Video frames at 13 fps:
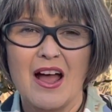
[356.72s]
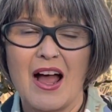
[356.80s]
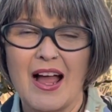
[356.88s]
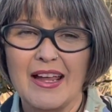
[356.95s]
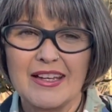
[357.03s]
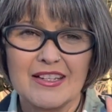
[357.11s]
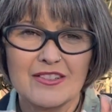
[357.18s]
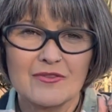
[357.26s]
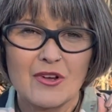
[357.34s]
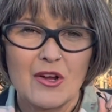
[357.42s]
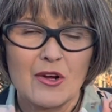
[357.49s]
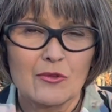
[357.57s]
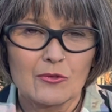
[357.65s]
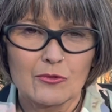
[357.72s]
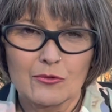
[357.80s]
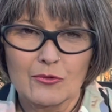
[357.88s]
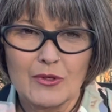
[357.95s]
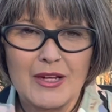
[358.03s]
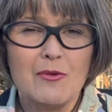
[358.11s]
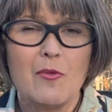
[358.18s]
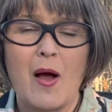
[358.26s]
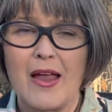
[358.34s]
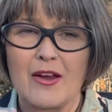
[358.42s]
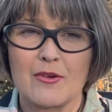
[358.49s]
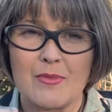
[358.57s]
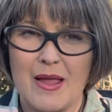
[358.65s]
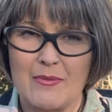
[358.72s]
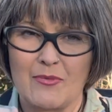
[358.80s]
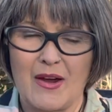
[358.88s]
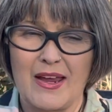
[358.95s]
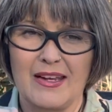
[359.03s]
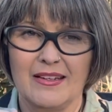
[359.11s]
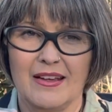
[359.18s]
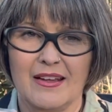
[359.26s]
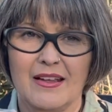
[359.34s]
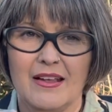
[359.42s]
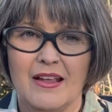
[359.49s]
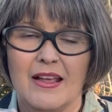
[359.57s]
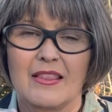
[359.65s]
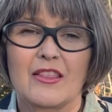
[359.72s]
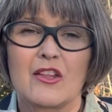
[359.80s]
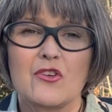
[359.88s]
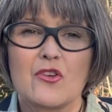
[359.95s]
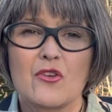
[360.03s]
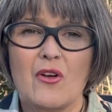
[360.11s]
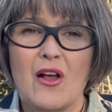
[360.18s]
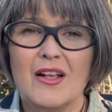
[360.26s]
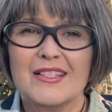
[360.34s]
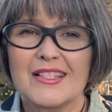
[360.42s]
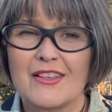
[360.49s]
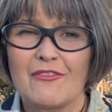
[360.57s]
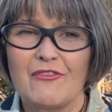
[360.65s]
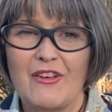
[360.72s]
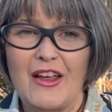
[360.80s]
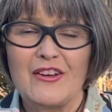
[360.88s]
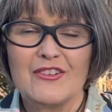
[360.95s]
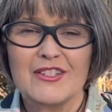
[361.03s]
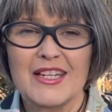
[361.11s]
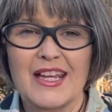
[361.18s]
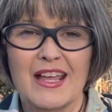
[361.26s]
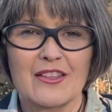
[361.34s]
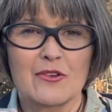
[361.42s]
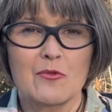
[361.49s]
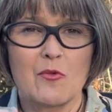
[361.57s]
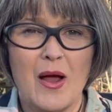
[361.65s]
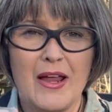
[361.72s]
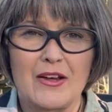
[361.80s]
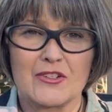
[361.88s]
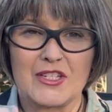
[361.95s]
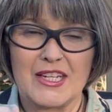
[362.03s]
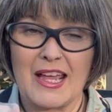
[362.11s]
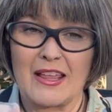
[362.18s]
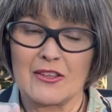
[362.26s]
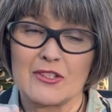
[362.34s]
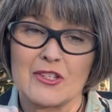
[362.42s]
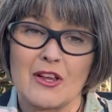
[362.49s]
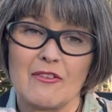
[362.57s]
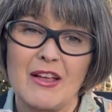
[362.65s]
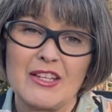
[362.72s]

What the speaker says: I can rewire my brain. The neurons that fire together wire together. So if I